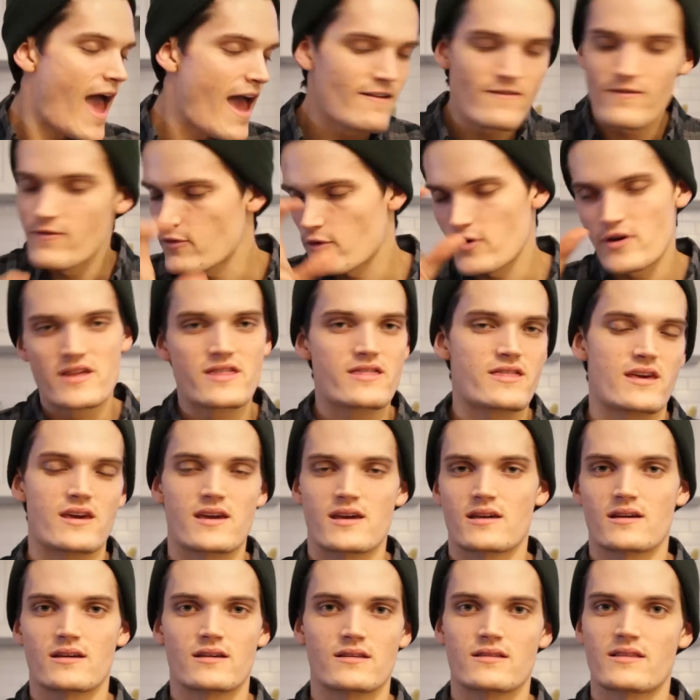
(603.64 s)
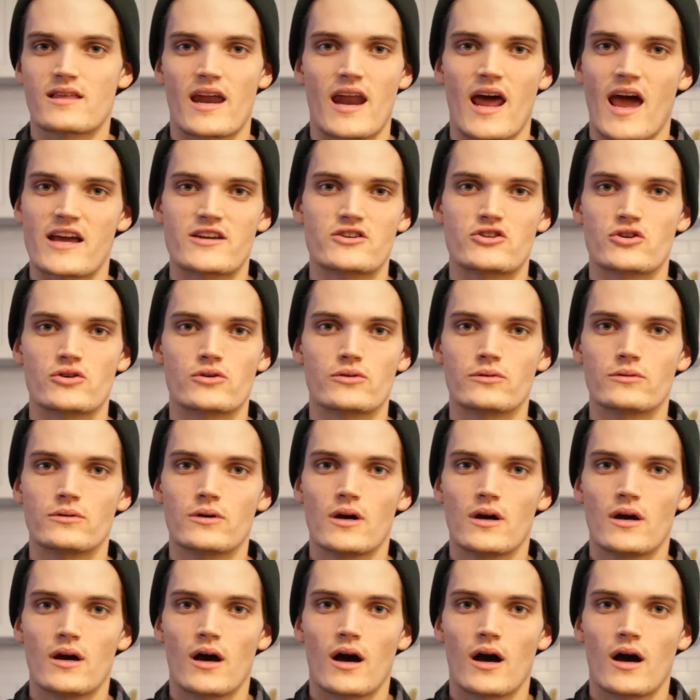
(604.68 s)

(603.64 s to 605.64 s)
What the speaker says: everything that I do.